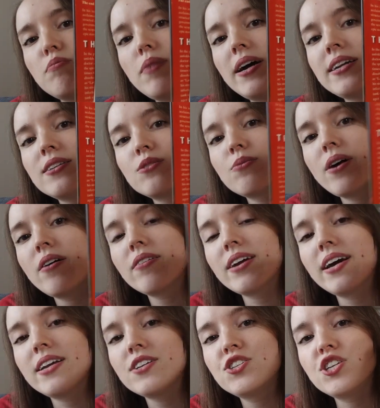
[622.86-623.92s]
might as well
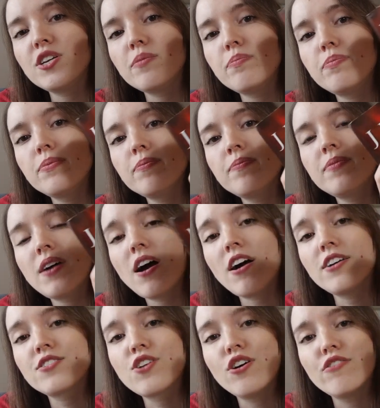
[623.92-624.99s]
get a cheap
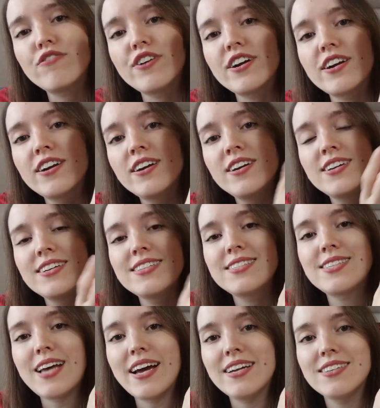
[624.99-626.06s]
hardcover
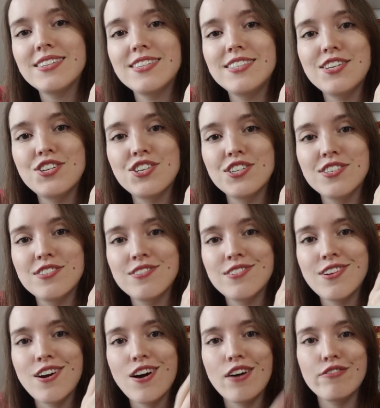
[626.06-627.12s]
signed edition
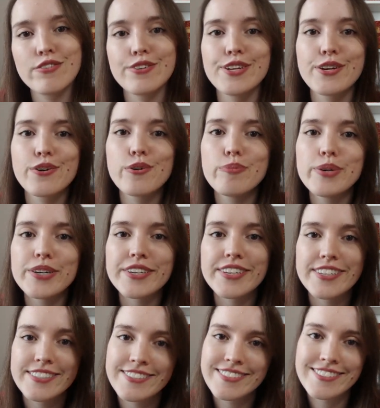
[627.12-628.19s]
of a really cool book.